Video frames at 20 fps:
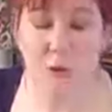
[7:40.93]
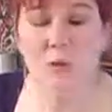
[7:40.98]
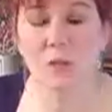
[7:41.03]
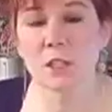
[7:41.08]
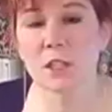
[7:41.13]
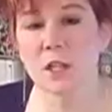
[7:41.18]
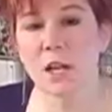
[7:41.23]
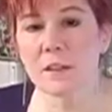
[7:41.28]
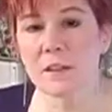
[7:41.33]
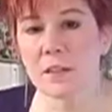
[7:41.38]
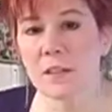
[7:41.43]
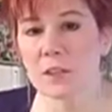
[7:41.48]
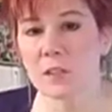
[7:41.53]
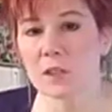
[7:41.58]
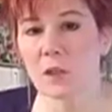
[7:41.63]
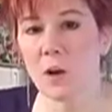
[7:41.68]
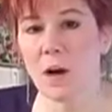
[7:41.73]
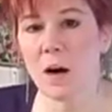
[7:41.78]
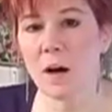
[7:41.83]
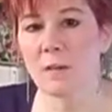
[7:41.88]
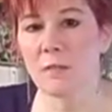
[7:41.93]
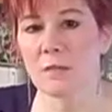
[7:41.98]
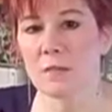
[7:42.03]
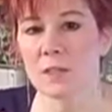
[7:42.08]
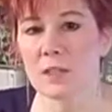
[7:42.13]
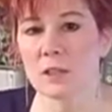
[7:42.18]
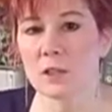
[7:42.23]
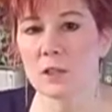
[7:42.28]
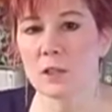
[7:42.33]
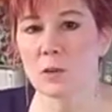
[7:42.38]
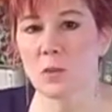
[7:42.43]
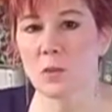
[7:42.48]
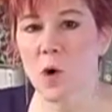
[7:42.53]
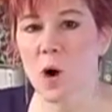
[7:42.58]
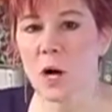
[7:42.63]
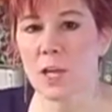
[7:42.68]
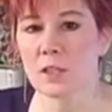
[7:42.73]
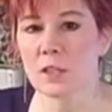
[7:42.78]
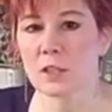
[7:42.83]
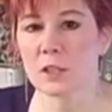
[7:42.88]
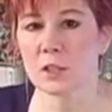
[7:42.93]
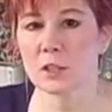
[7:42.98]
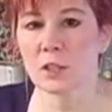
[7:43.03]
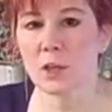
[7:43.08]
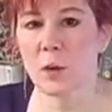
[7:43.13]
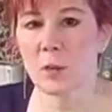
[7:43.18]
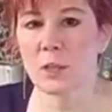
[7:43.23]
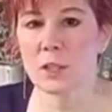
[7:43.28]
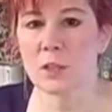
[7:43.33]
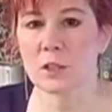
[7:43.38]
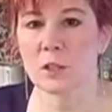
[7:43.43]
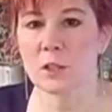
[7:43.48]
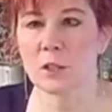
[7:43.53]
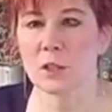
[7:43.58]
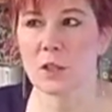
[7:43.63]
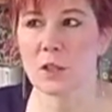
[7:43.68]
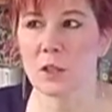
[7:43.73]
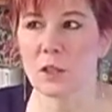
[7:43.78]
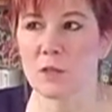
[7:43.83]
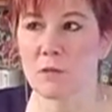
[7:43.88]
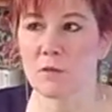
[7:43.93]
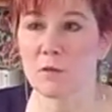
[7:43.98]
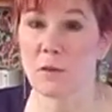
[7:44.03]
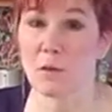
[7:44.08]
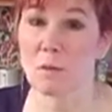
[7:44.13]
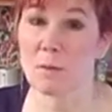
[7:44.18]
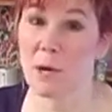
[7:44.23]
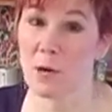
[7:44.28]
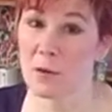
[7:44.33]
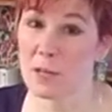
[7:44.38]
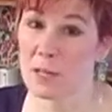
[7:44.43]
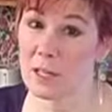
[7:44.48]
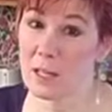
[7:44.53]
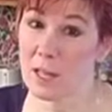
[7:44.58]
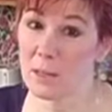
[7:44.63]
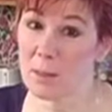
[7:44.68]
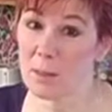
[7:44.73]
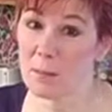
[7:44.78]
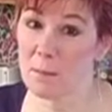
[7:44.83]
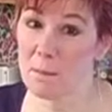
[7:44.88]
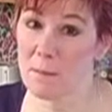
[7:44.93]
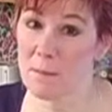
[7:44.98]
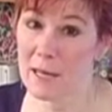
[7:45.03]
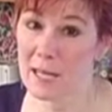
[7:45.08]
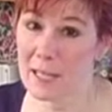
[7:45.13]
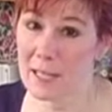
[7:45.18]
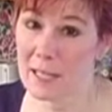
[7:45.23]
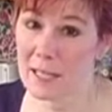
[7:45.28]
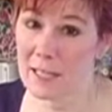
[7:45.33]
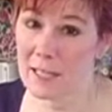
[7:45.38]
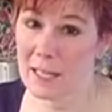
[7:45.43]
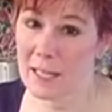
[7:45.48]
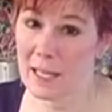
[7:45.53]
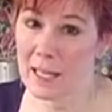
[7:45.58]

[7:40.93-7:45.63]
you shut this off, this squash is going to cook for about another minute.